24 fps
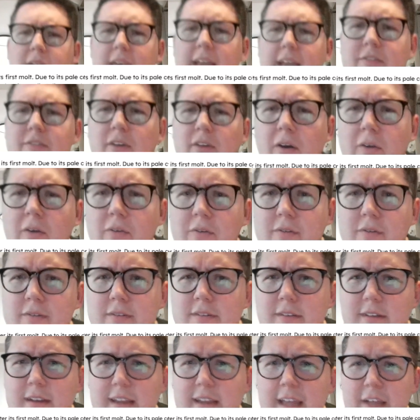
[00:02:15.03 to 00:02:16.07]
its
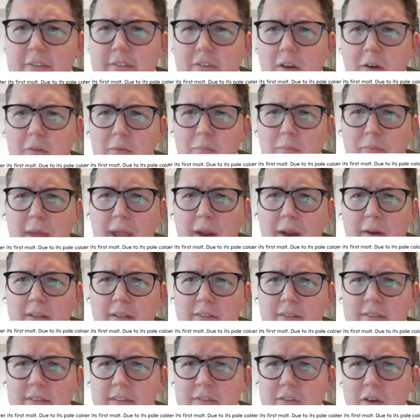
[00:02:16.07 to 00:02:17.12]
own
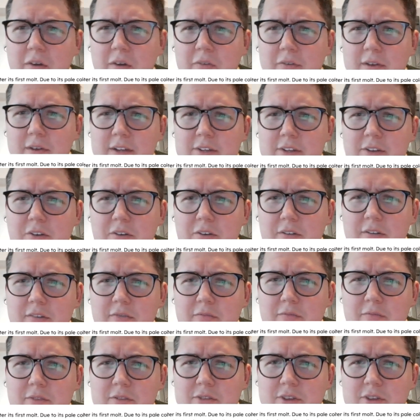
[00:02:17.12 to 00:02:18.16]
parents, its own adults
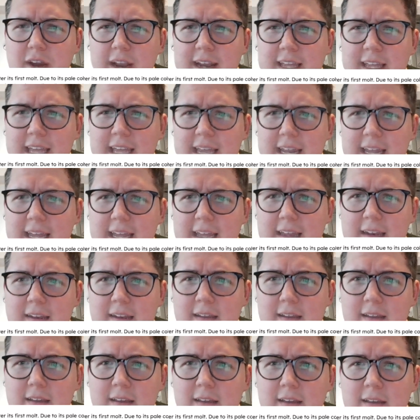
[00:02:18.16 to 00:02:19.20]
will try to eat it?
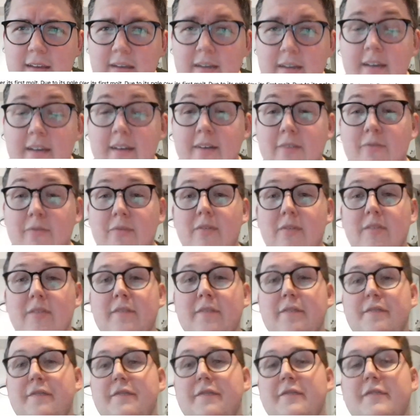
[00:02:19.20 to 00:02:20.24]

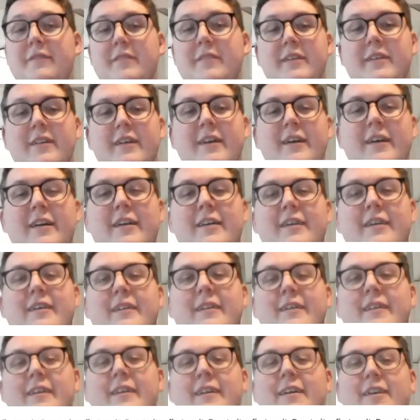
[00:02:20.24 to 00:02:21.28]
Woof.
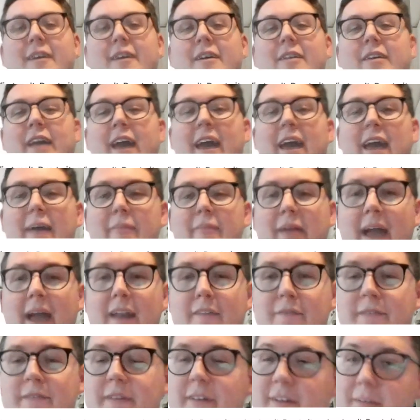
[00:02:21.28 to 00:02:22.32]
Okay, I'm kind
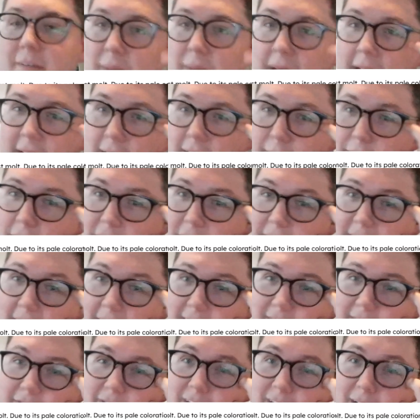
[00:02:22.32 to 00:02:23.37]
of feeling bad about
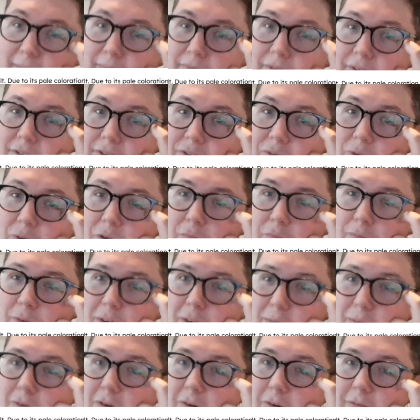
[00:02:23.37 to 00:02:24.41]
gassing up the dwarf
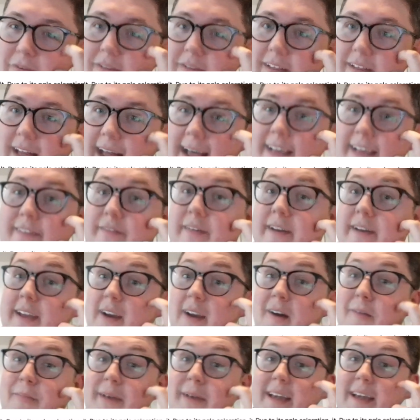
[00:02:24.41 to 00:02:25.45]
bulborbs in the last
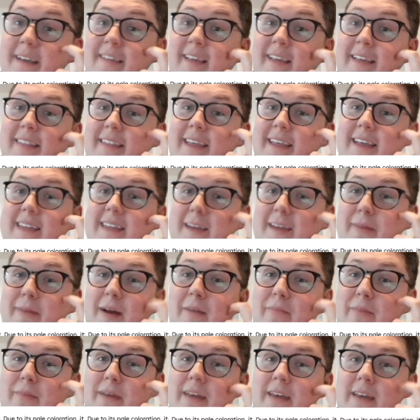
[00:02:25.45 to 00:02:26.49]
video because I think they
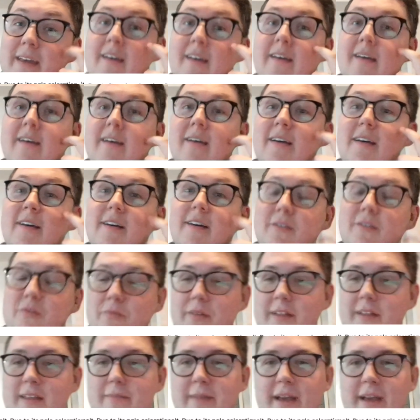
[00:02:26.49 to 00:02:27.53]
might be
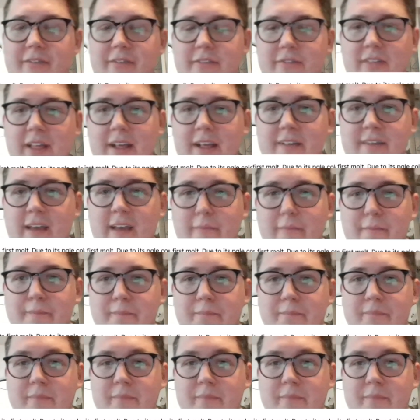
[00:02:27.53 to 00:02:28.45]
really messing things up,